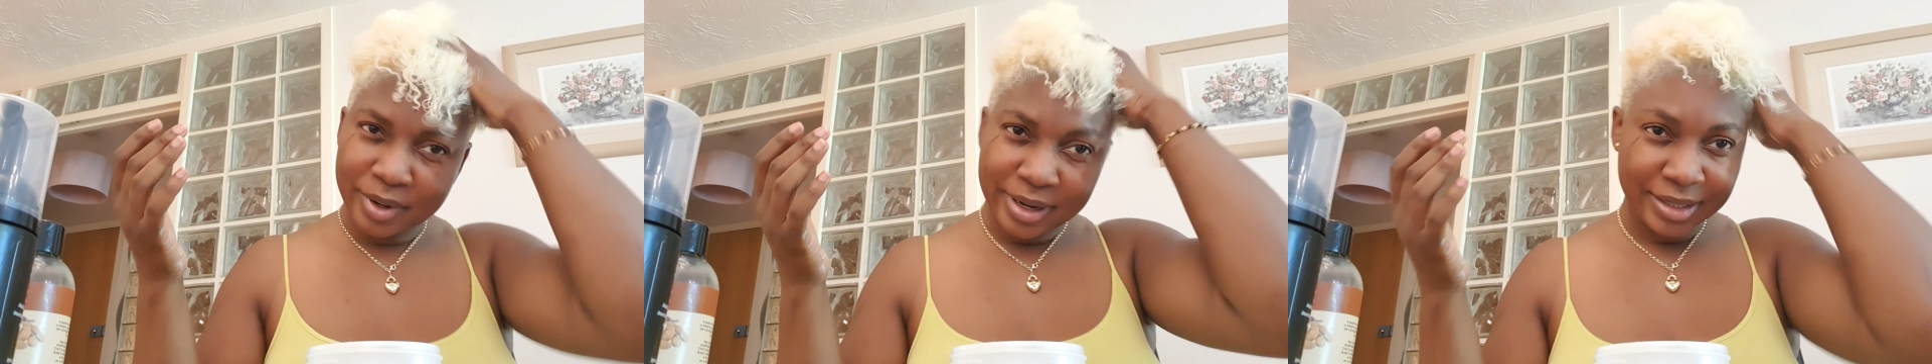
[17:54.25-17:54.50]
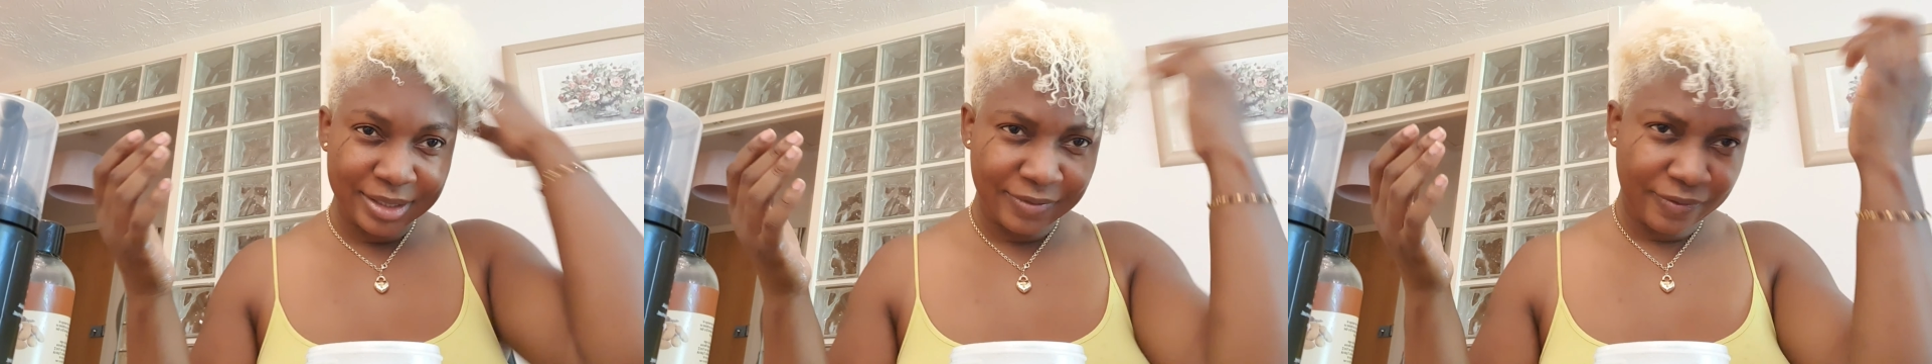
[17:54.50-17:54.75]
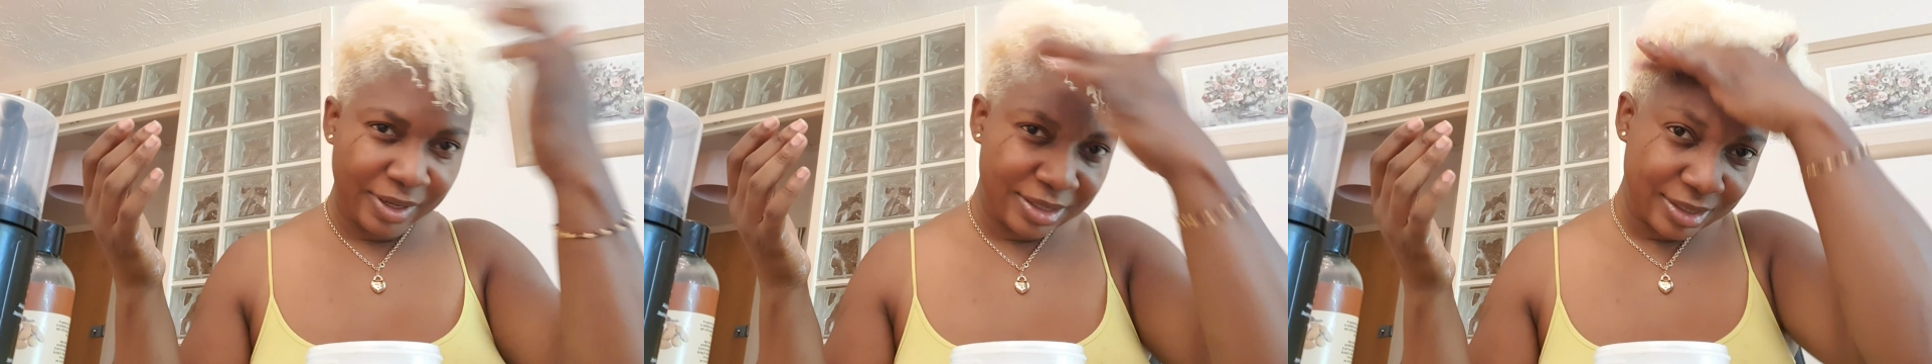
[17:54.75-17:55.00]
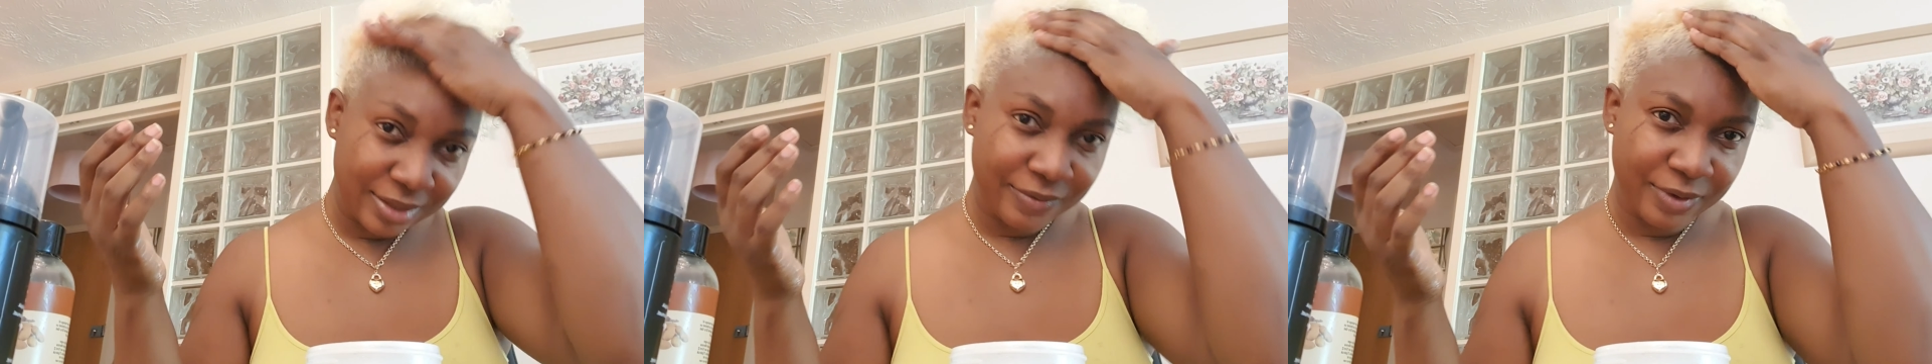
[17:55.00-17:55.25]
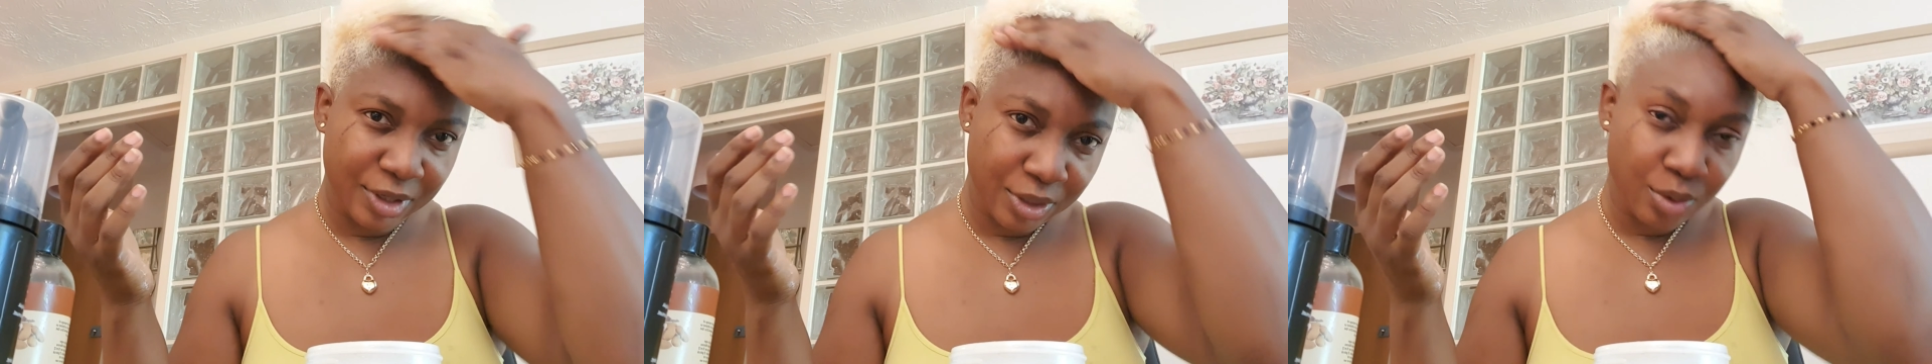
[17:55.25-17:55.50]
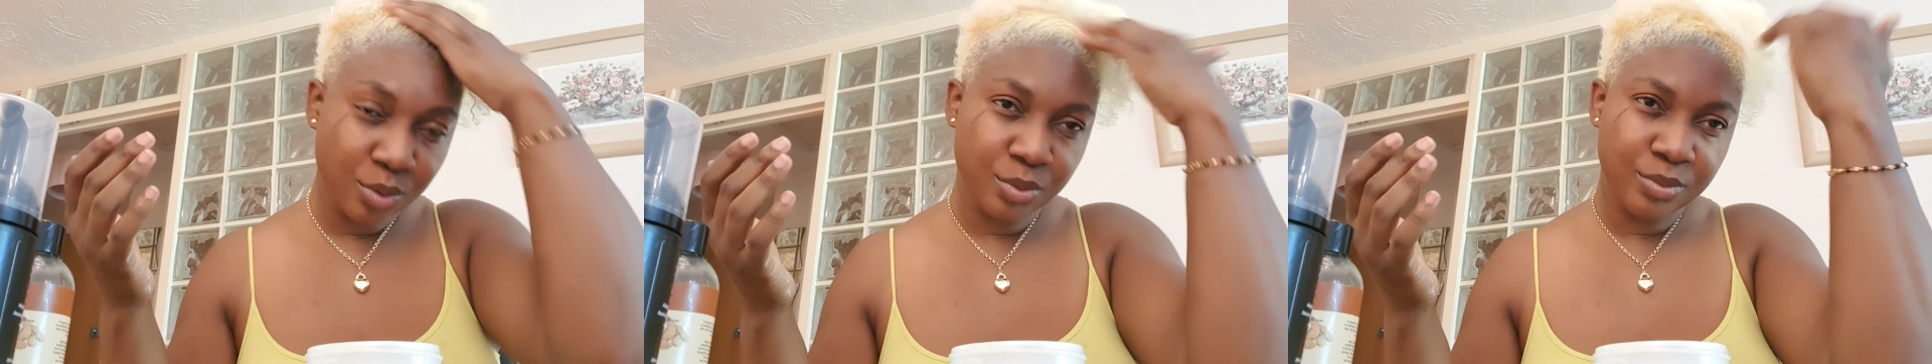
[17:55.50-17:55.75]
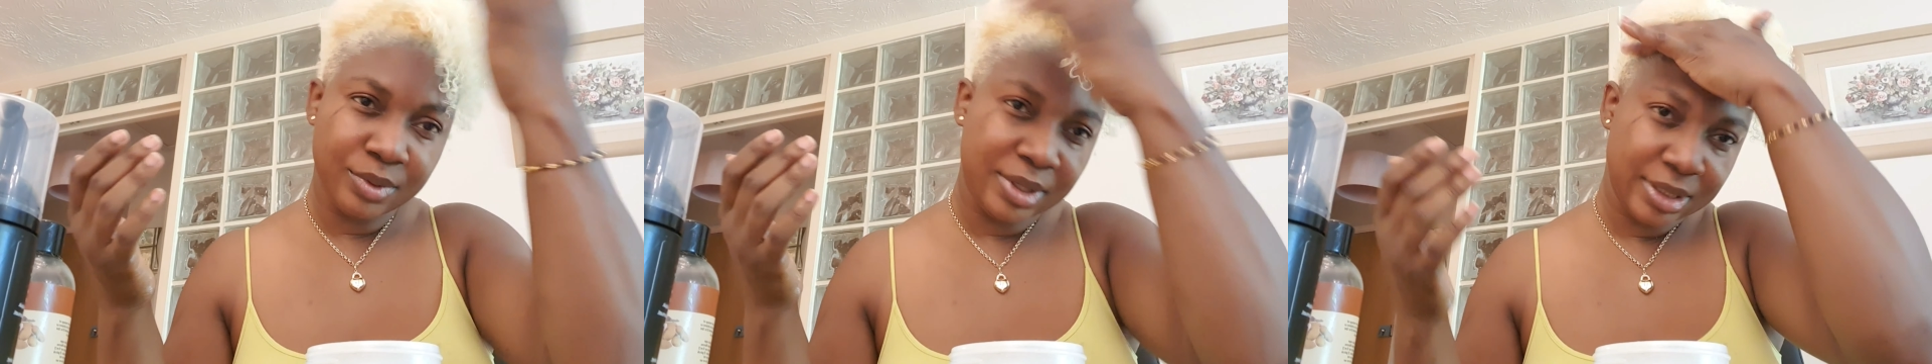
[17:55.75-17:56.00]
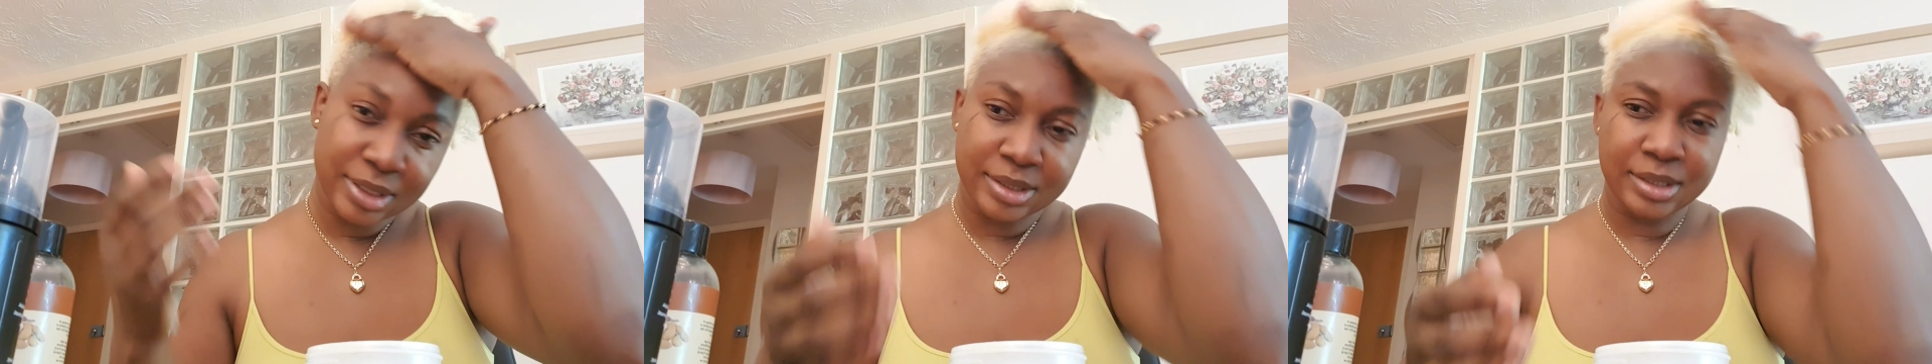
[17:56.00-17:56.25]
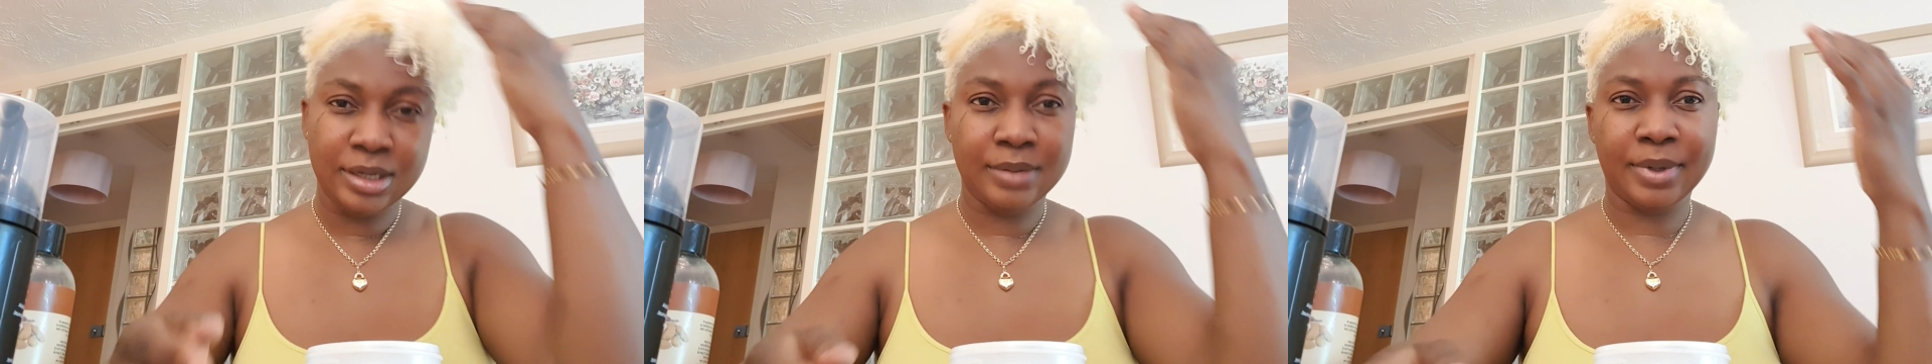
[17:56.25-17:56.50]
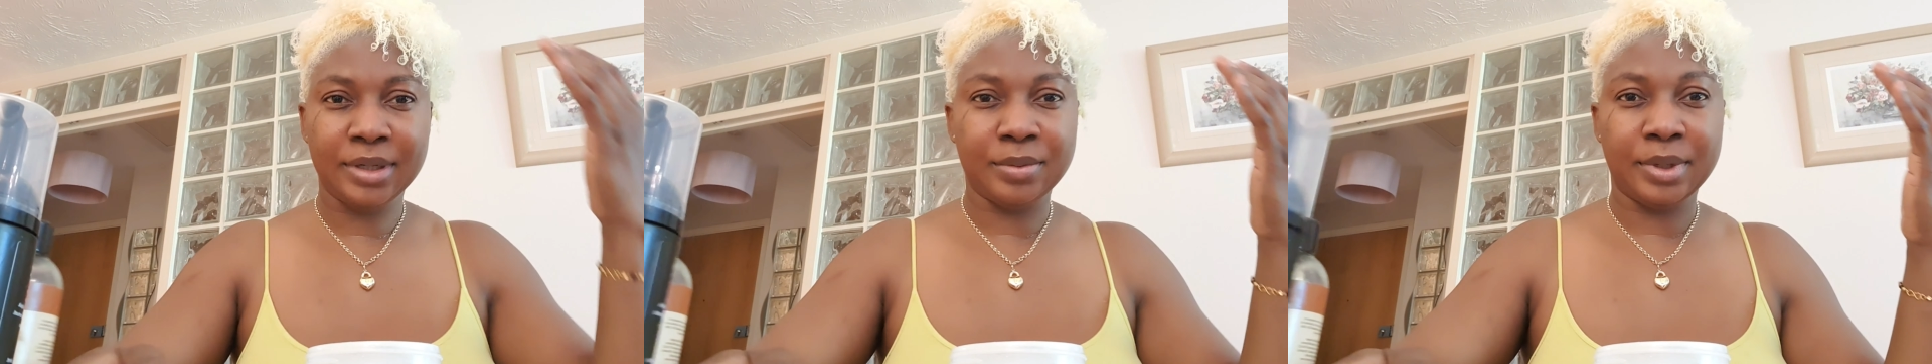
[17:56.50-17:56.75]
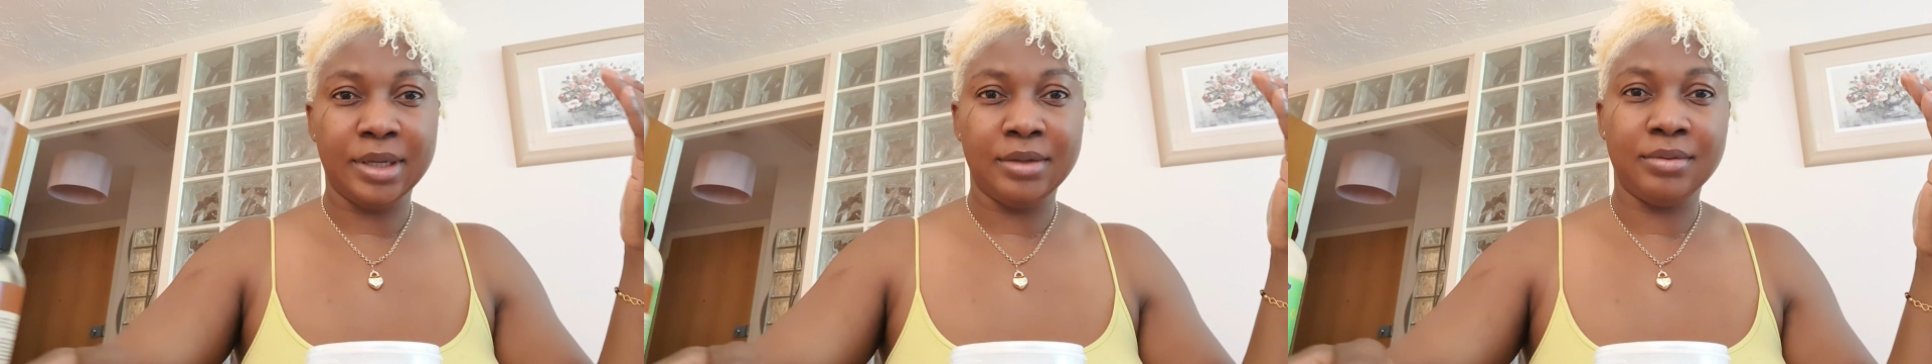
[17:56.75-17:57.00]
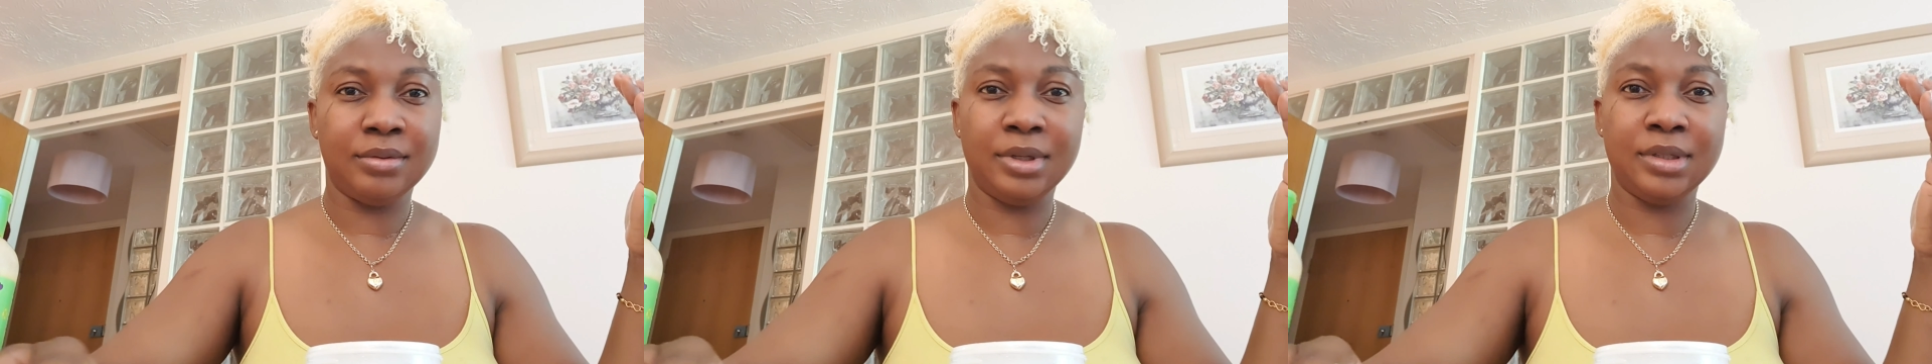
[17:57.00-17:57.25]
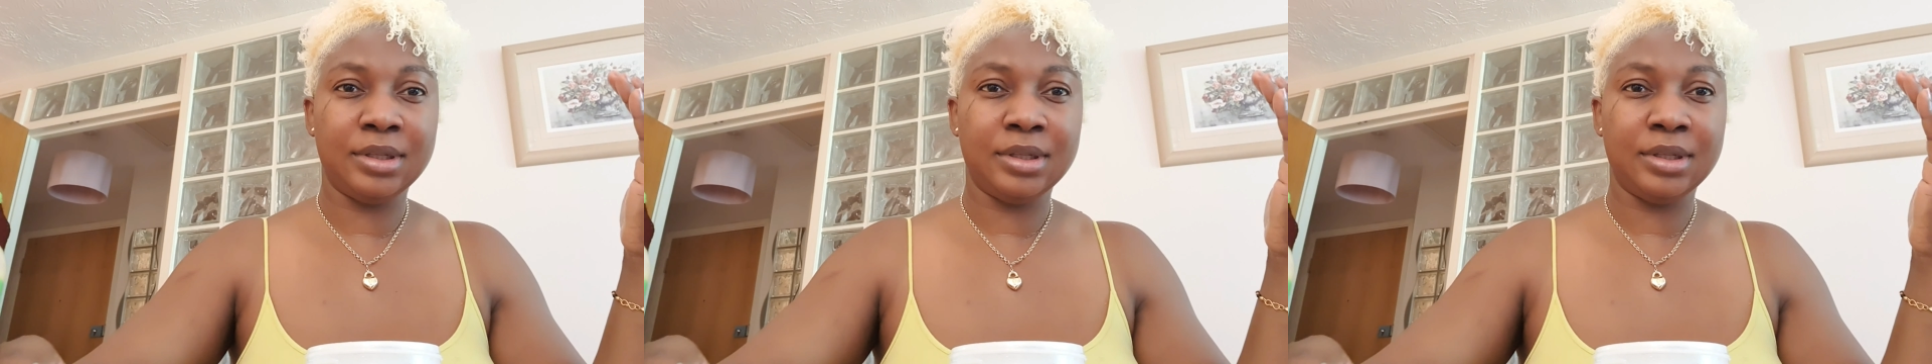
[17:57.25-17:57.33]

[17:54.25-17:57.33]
nice fancy video, this isn't it, by the way. This